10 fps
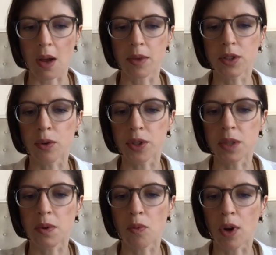is going to
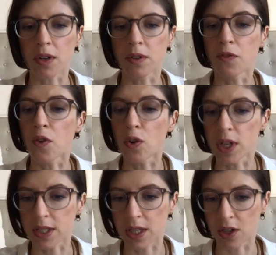be one of the
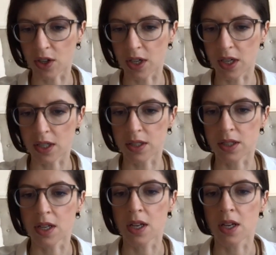focus
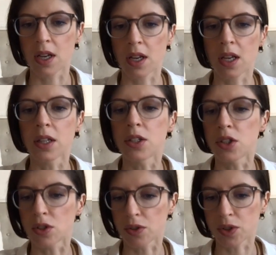areas in the
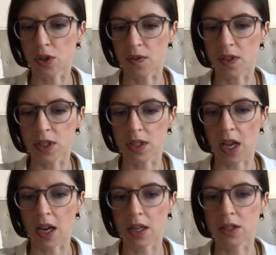Digital Services
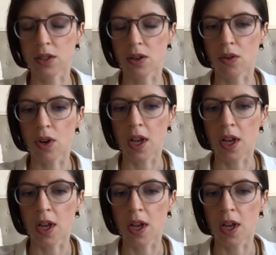Act. So